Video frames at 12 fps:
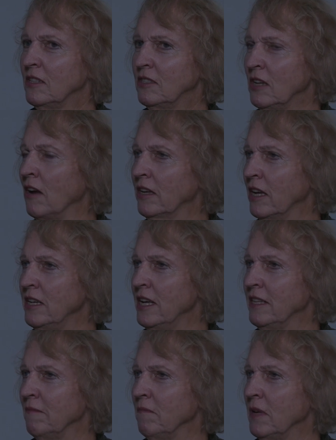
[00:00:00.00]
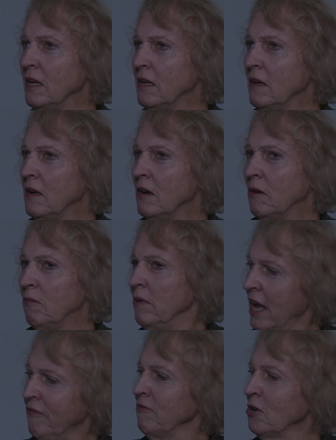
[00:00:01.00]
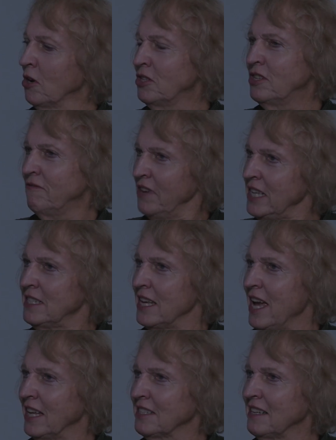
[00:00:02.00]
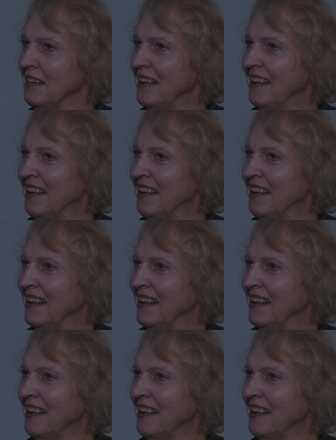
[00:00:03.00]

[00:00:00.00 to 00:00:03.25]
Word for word: Don't go near them. We haven't got your visa yet.